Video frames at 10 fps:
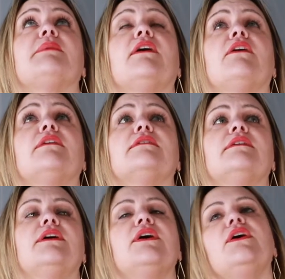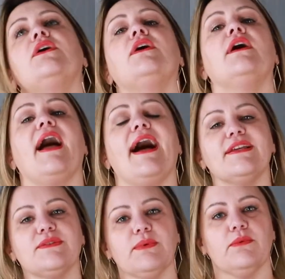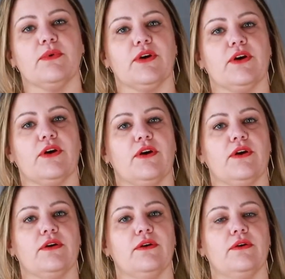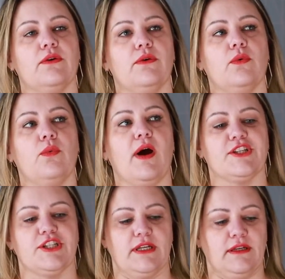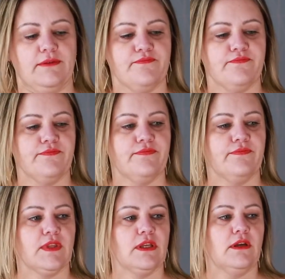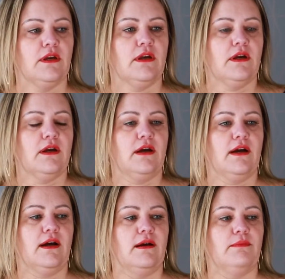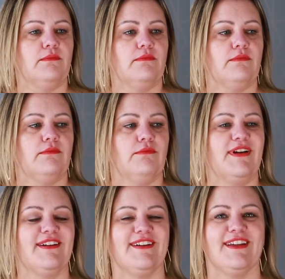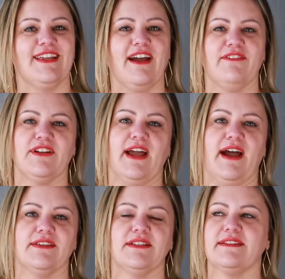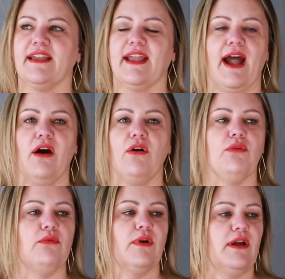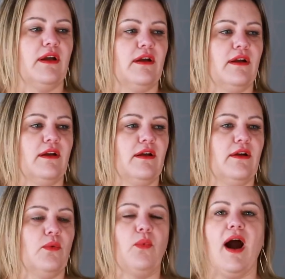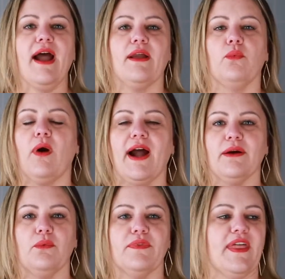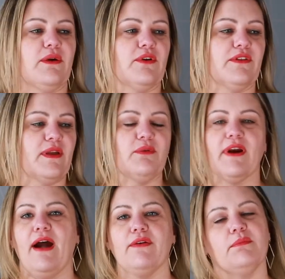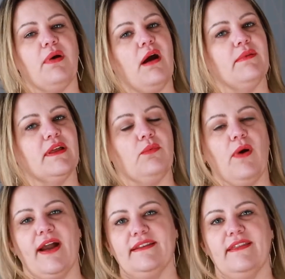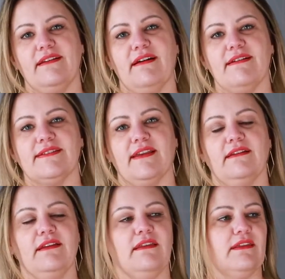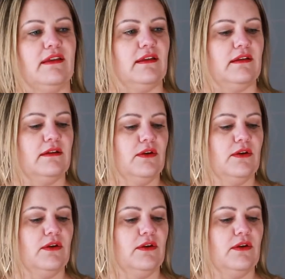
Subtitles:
my heart. As we were watching, Kevin asked, he's like, why they were out in public, why did they not say anything?